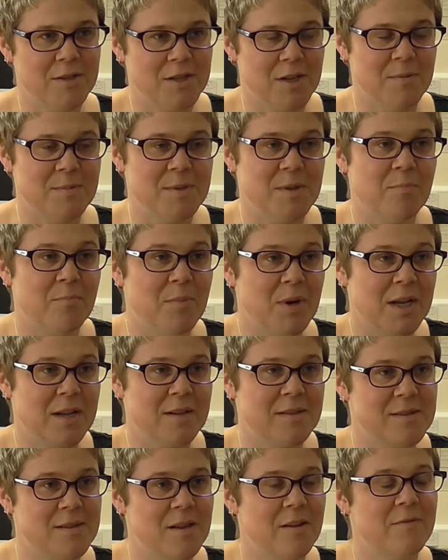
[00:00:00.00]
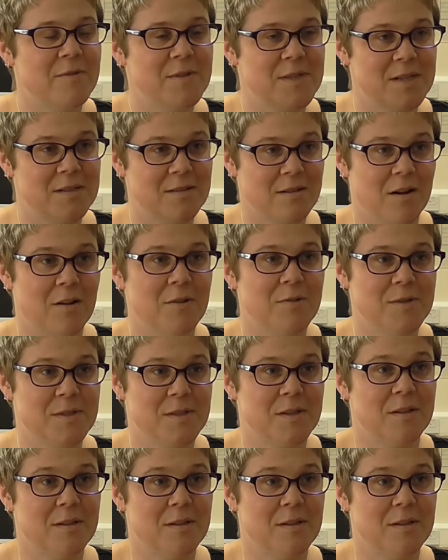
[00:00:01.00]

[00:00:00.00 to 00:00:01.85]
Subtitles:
in terms of bringing services close